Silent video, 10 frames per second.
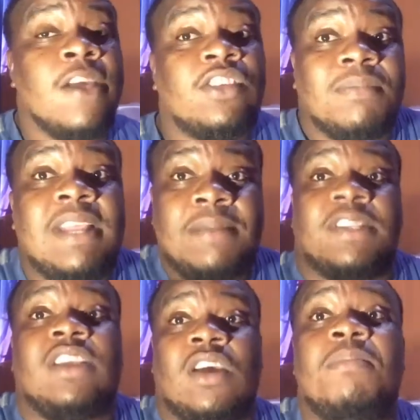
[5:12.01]
Sometimes
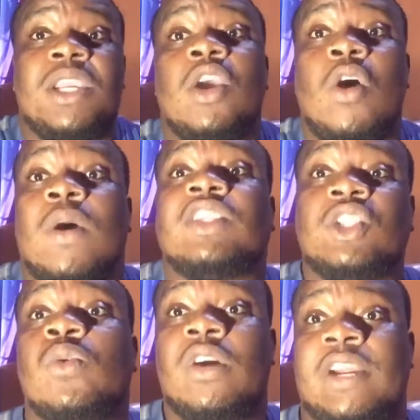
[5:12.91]
it's gonna be our
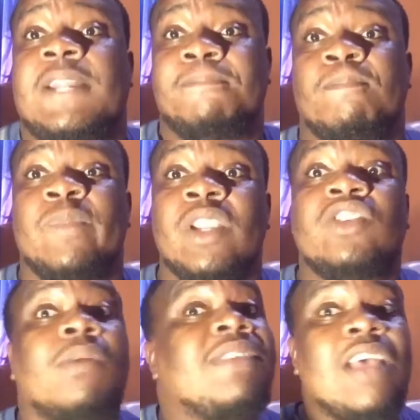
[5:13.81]
story.
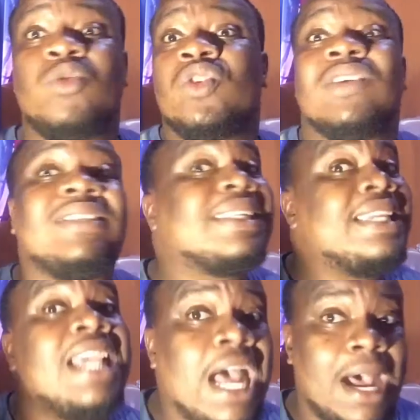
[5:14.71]
Sometimes we just
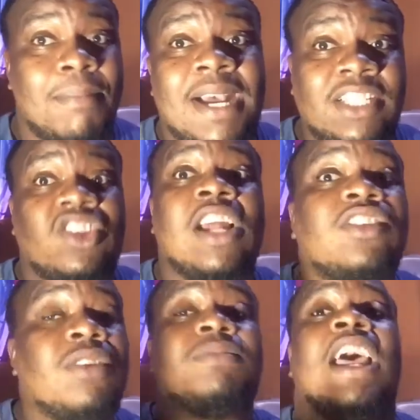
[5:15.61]
can't manage, and
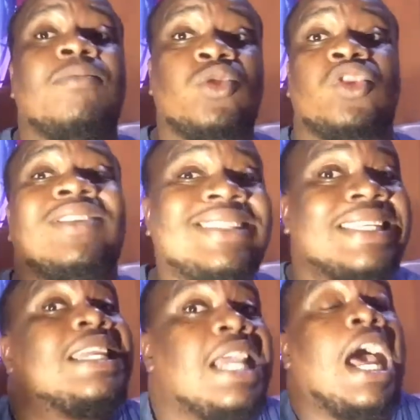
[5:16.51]
sometimes we just
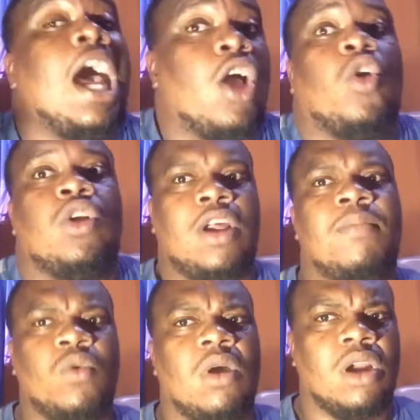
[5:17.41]
can't go no
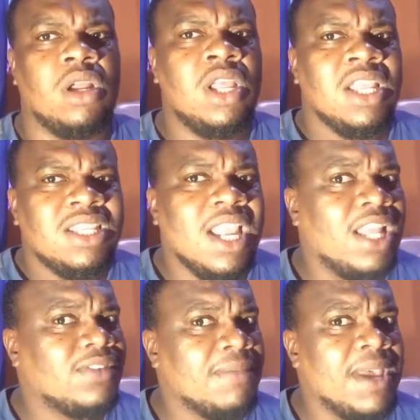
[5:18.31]
more. You
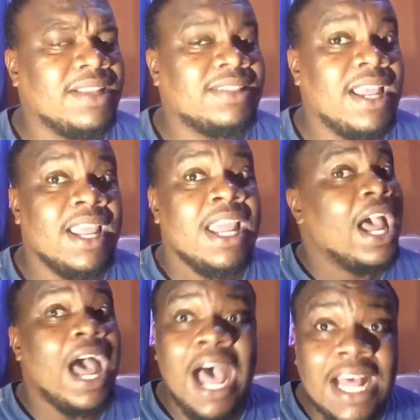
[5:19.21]
get what I say?
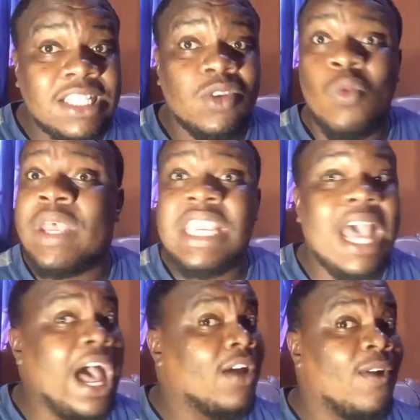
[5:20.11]
And we
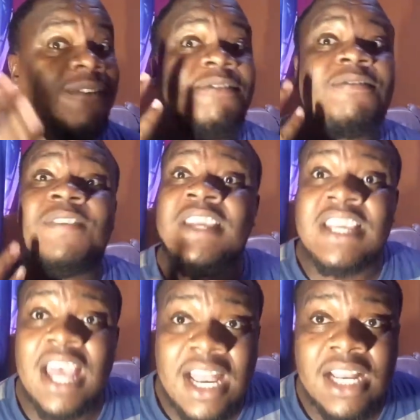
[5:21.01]
are gonna
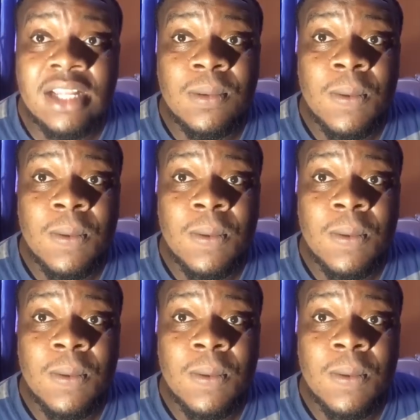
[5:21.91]
feel.